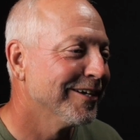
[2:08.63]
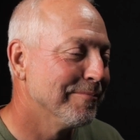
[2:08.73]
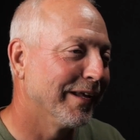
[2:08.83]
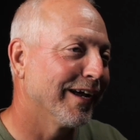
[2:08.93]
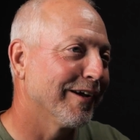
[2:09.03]

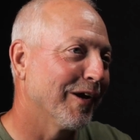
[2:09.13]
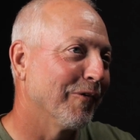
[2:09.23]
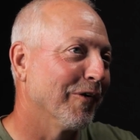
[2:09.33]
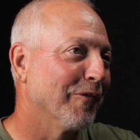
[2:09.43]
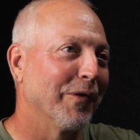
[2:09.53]
But I
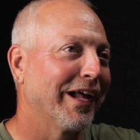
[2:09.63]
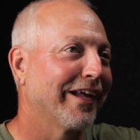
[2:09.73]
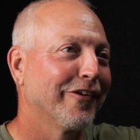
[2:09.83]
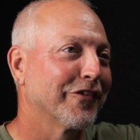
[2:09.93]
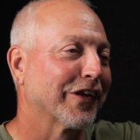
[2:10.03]
went
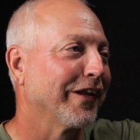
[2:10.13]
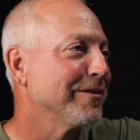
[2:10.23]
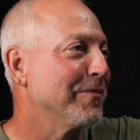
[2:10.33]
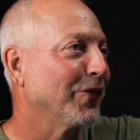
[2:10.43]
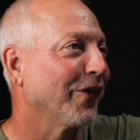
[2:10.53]
out over Glade
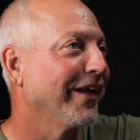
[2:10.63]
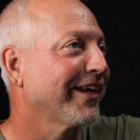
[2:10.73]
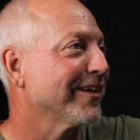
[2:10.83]
Mill Lake